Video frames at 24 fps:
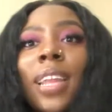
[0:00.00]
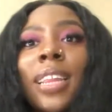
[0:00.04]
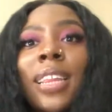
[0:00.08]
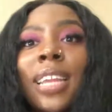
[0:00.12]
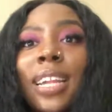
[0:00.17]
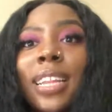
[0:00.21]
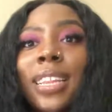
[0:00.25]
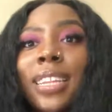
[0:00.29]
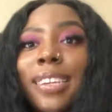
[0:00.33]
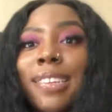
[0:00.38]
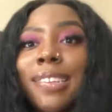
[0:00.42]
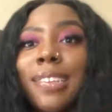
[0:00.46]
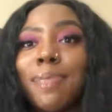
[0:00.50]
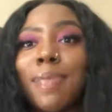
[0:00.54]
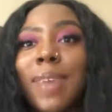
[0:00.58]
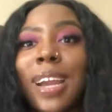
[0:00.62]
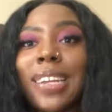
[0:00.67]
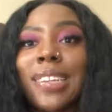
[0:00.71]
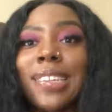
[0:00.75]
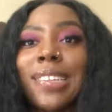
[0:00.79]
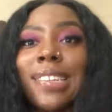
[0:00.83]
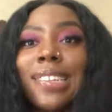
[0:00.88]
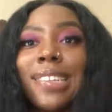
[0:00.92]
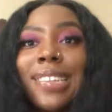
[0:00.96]
That's just
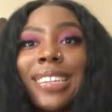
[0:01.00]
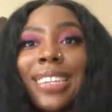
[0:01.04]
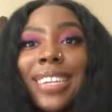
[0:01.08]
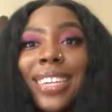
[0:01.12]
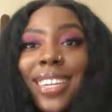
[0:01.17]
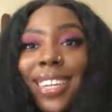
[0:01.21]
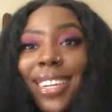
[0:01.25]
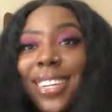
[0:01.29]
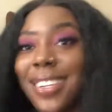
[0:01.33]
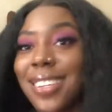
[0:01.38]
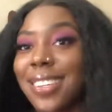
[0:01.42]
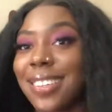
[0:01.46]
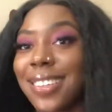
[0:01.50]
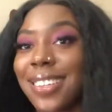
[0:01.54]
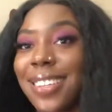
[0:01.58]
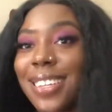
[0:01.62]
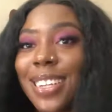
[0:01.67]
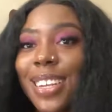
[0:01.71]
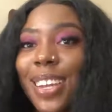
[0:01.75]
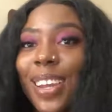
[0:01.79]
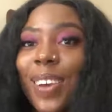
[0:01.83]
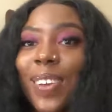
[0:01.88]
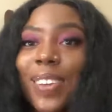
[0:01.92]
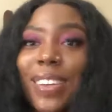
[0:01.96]
my steez,
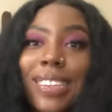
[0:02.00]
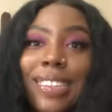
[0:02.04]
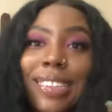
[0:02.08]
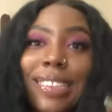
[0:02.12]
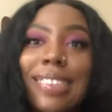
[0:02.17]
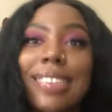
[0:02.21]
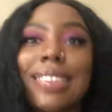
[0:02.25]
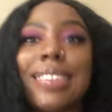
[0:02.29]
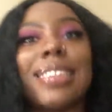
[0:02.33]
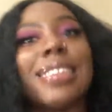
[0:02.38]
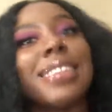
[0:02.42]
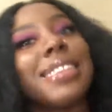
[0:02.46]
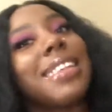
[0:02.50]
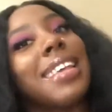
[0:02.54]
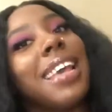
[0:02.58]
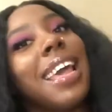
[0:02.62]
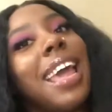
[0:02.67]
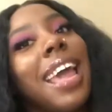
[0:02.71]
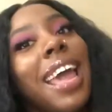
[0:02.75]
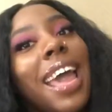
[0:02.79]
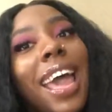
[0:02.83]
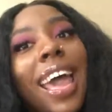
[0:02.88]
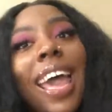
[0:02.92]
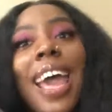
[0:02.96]
you know. It's just
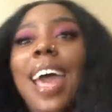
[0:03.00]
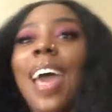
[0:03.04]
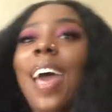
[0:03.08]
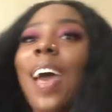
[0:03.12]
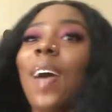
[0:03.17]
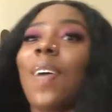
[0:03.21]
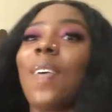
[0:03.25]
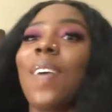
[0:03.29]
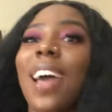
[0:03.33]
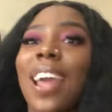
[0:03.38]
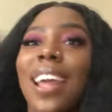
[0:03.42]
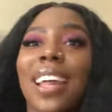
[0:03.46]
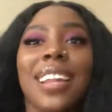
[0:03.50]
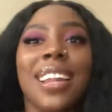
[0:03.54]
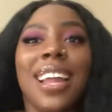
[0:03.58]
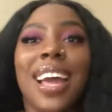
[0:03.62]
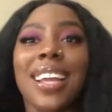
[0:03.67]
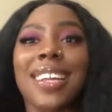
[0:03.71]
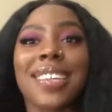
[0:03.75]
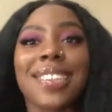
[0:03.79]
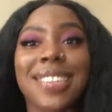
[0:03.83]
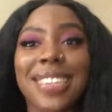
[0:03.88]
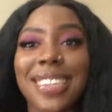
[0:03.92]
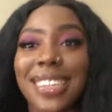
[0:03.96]
how I
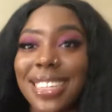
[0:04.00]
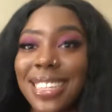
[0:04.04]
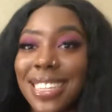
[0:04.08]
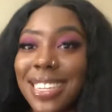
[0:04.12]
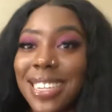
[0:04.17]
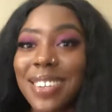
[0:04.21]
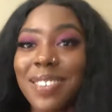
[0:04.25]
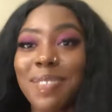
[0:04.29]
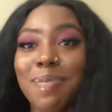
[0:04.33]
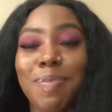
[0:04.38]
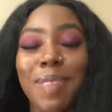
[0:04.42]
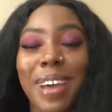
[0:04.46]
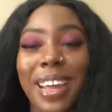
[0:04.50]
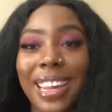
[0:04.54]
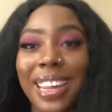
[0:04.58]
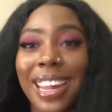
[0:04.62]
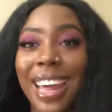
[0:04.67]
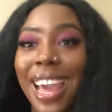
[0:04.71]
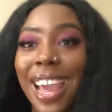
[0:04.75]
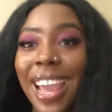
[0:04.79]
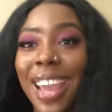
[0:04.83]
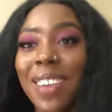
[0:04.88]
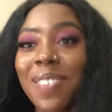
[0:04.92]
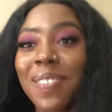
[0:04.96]
like to live my
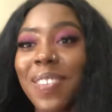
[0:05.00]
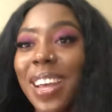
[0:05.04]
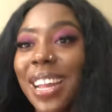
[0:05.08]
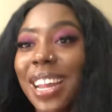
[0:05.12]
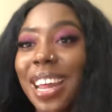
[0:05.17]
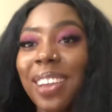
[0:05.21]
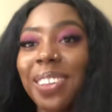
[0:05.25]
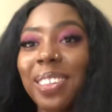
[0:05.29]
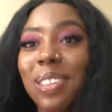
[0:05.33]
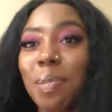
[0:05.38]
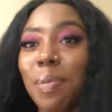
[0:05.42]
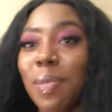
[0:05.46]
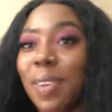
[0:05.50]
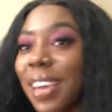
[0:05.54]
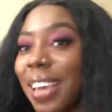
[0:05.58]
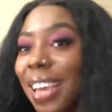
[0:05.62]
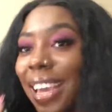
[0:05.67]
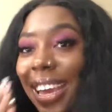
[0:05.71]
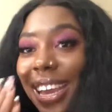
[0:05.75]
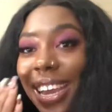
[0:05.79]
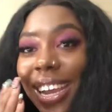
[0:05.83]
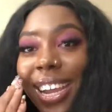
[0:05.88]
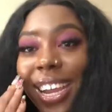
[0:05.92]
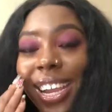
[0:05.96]
life. I like the big
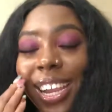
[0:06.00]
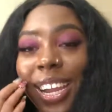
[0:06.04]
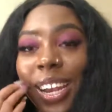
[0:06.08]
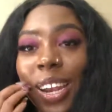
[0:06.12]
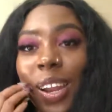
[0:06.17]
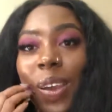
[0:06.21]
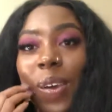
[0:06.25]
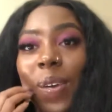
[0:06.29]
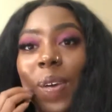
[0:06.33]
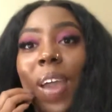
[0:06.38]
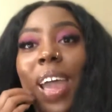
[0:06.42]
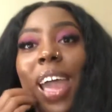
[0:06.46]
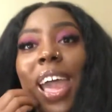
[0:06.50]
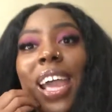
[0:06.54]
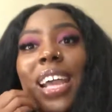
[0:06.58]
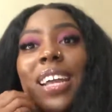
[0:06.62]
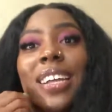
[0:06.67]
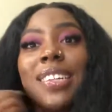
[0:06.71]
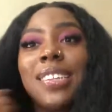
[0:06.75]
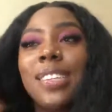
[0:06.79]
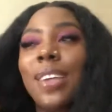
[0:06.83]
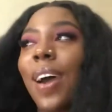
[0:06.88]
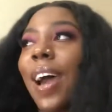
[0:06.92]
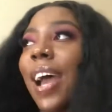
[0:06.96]
hair, you know.
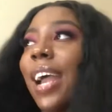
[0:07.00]
So